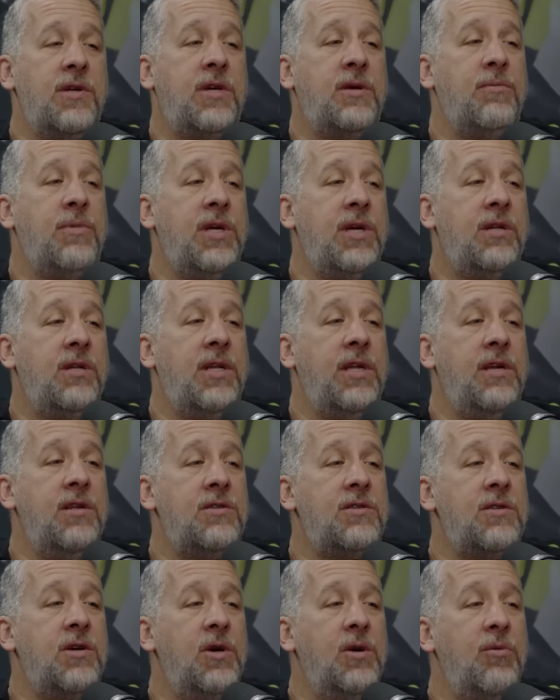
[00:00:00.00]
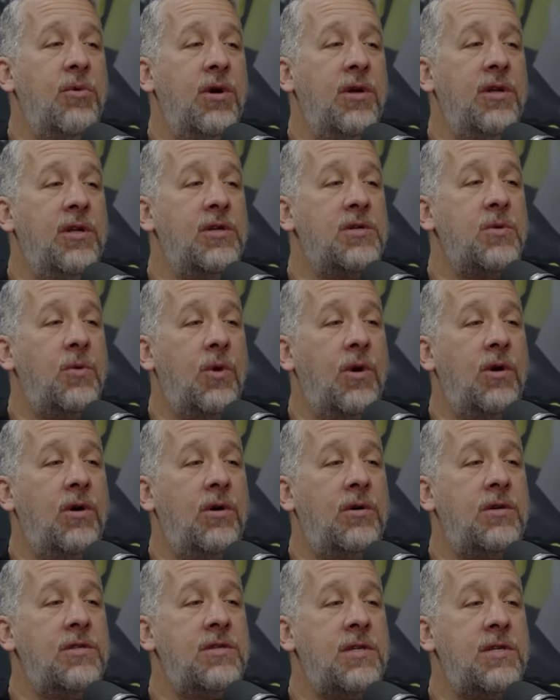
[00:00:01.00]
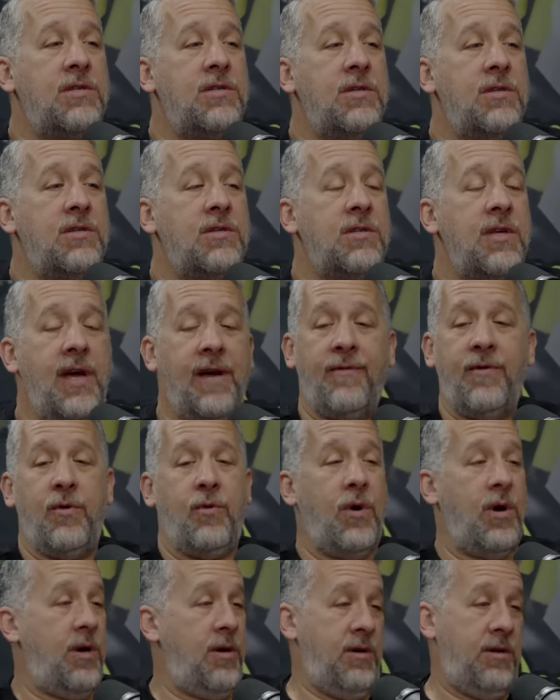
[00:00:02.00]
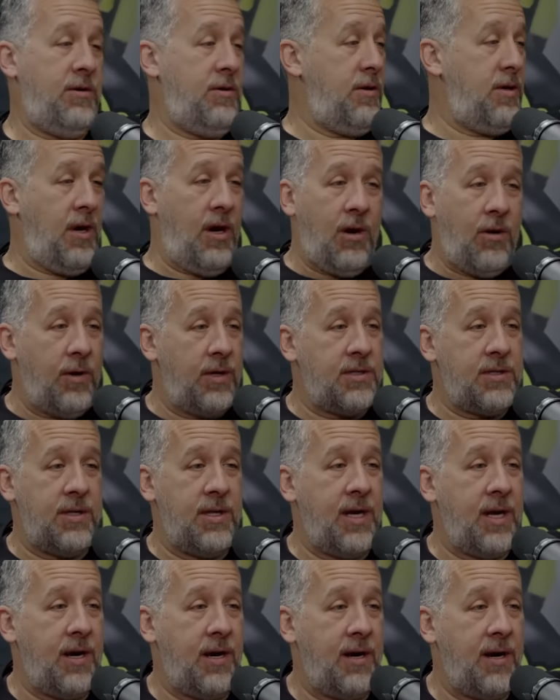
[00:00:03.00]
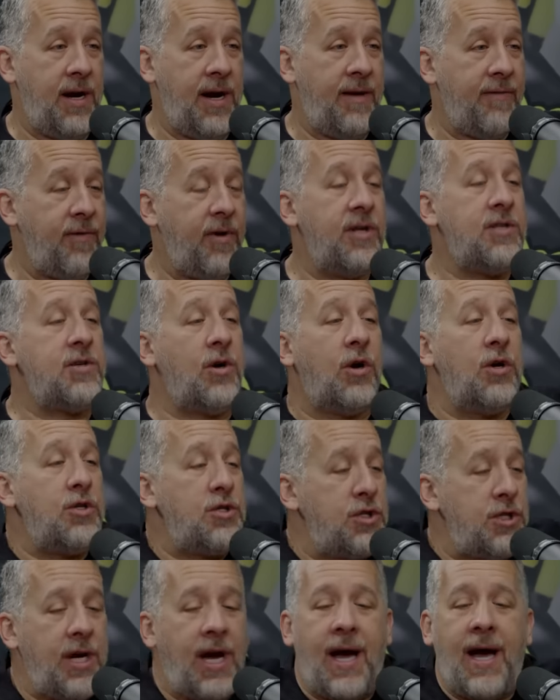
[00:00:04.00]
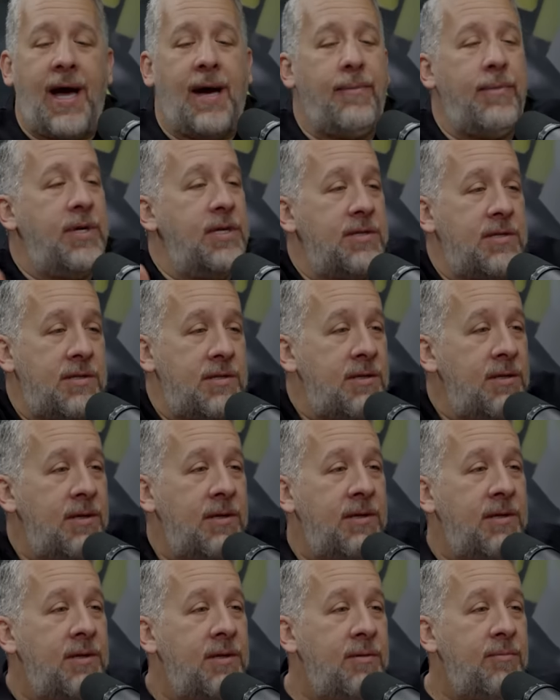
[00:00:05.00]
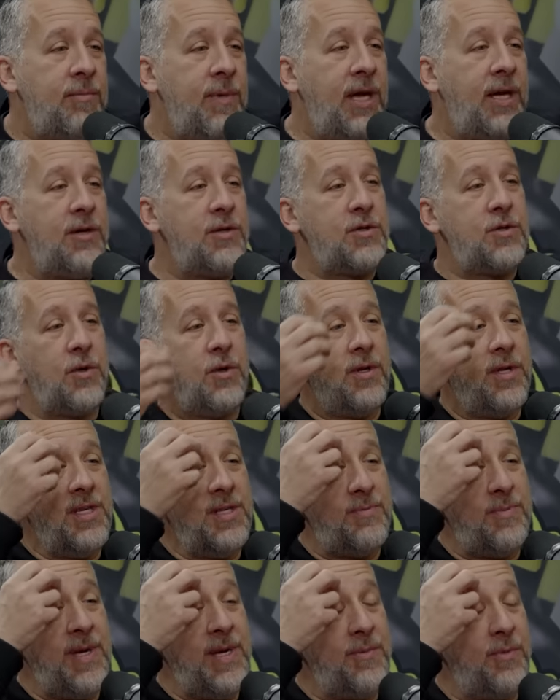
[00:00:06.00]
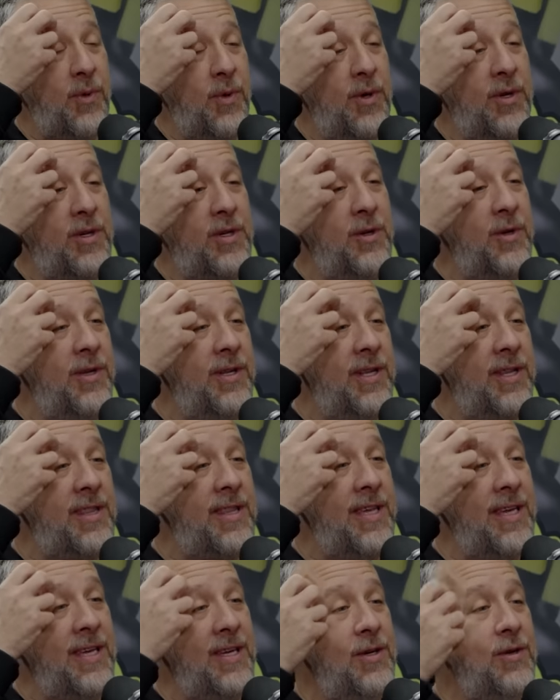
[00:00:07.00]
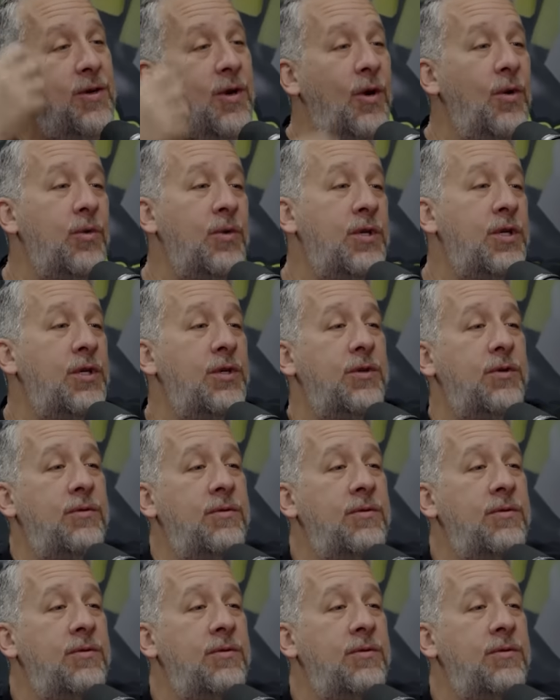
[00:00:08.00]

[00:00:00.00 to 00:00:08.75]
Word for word: that can be clean and sober in this world, because it's just everywhere you go, it's there. Every, it's our job is making sure these people are doing the thing you don't do.